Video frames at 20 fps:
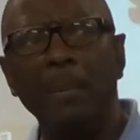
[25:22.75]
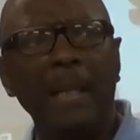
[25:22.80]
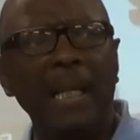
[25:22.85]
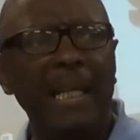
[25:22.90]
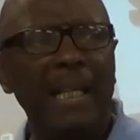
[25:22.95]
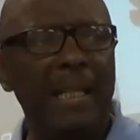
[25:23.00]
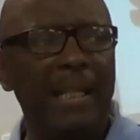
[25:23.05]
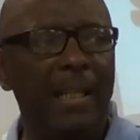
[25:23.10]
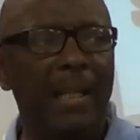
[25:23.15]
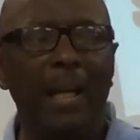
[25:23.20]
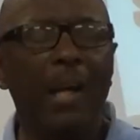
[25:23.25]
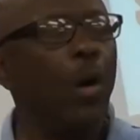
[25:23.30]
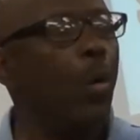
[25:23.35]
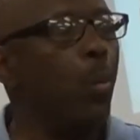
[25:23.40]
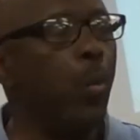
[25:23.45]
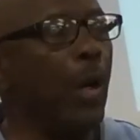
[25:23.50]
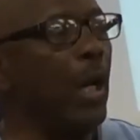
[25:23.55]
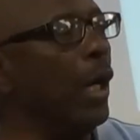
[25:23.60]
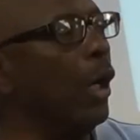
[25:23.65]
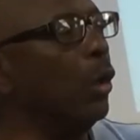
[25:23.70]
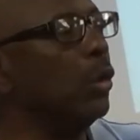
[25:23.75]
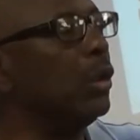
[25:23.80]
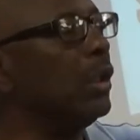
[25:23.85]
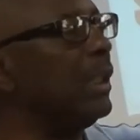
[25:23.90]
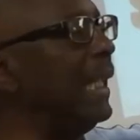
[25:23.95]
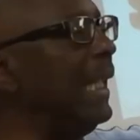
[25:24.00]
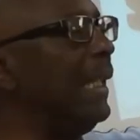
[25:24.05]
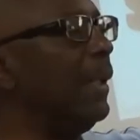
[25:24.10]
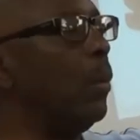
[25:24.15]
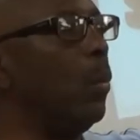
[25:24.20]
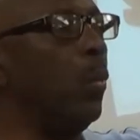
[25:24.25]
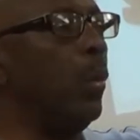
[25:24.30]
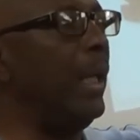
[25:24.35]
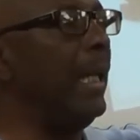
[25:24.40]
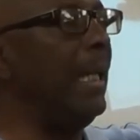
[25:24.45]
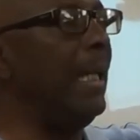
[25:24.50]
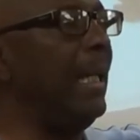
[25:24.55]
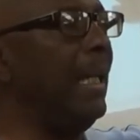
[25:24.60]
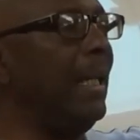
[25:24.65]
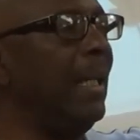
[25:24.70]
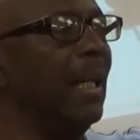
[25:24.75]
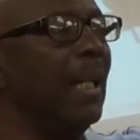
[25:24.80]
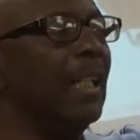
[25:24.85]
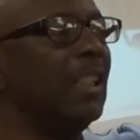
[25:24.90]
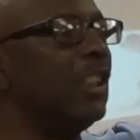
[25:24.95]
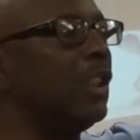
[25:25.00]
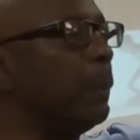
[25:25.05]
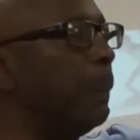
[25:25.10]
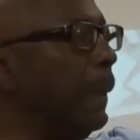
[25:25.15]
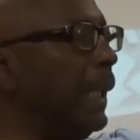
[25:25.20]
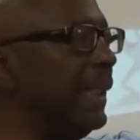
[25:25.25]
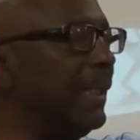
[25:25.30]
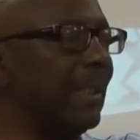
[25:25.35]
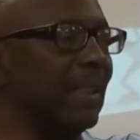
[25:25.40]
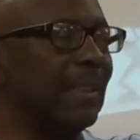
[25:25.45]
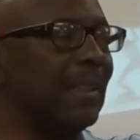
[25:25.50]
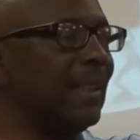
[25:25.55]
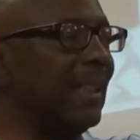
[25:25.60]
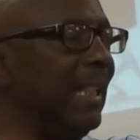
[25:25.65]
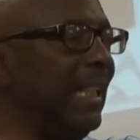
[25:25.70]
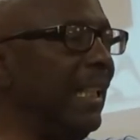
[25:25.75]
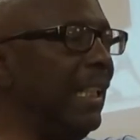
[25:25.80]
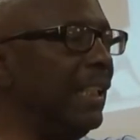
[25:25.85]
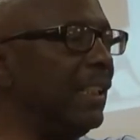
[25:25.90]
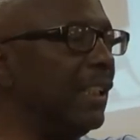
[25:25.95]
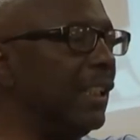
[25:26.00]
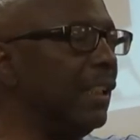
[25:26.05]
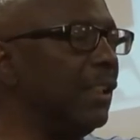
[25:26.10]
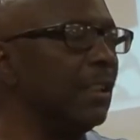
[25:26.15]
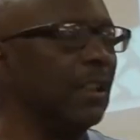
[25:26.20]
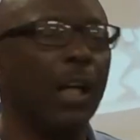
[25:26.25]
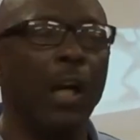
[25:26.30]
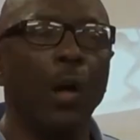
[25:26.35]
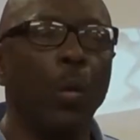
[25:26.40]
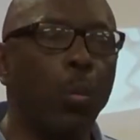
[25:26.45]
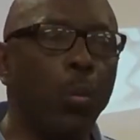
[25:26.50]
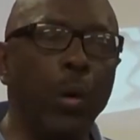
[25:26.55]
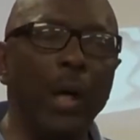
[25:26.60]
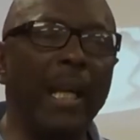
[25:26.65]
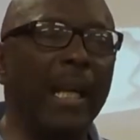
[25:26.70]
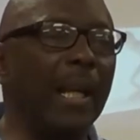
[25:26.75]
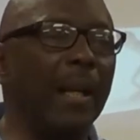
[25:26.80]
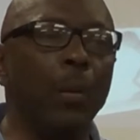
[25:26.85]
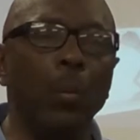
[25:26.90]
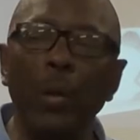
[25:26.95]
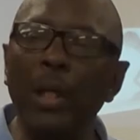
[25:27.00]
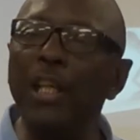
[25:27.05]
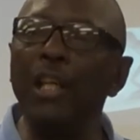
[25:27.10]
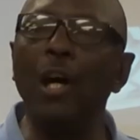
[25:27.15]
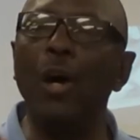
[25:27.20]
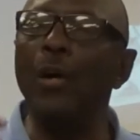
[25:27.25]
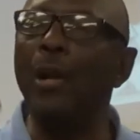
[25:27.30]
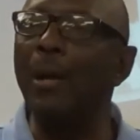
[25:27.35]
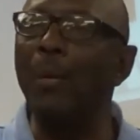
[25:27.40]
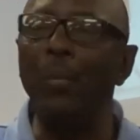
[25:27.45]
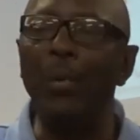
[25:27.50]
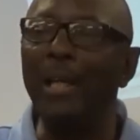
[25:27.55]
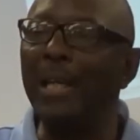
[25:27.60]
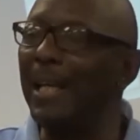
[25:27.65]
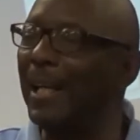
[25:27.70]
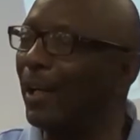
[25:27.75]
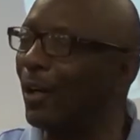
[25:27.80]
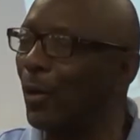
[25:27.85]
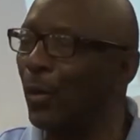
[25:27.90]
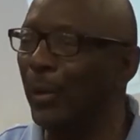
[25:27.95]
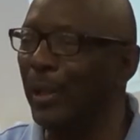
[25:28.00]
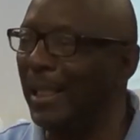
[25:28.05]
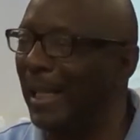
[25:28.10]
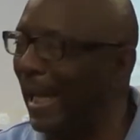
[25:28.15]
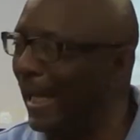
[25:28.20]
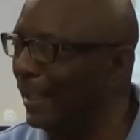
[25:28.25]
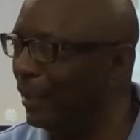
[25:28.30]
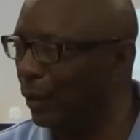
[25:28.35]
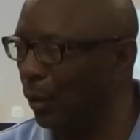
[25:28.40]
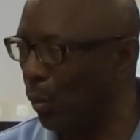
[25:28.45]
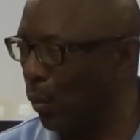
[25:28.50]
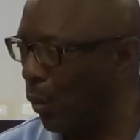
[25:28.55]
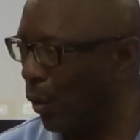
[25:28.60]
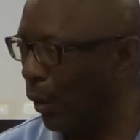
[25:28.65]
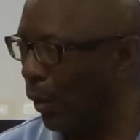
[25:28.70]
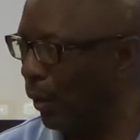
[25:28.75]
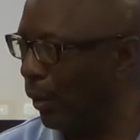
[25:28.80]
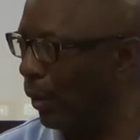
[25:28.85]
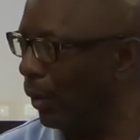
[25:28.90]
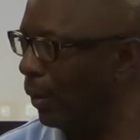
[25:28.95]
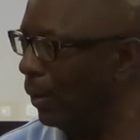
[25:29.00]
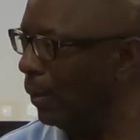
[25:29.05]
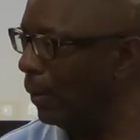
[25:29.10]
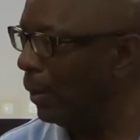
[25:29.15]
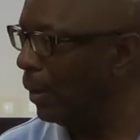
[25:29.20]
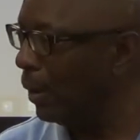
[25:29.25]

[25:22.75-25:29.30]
you mean? We don't think we split the seasons. We know that we didn't create the world,